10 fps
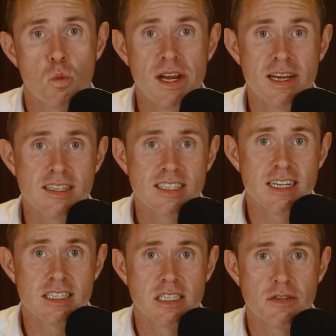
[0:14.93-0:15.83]
we can see
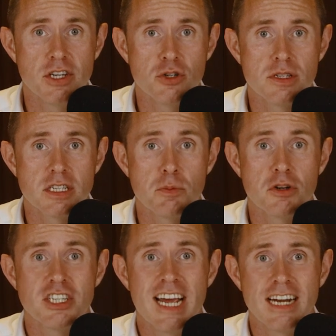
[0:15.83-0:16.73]
as individuals to
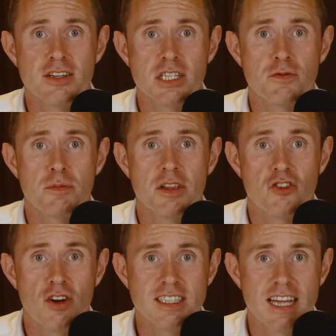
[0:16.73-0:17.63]
protect us from the
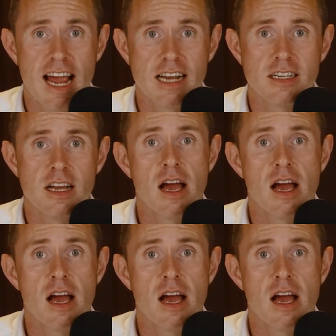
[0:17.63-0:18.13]
threats ahead